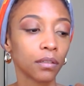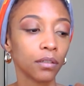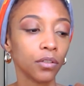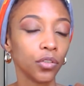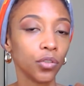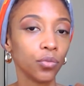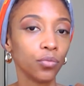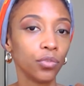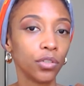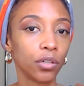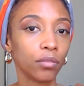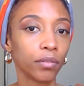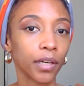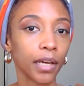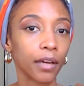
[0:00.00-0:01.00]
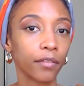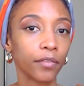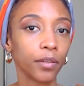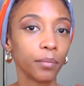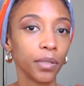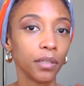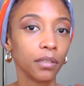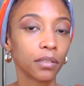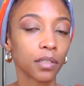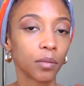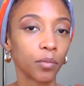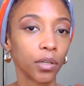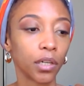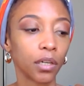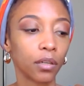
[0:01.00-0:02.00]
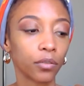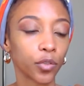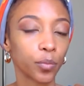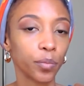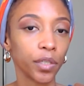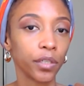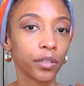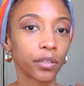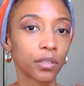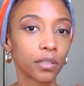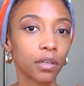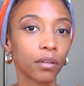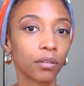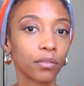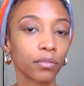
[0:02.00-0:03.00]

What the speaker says: you don't have to be someone else. Be yourself.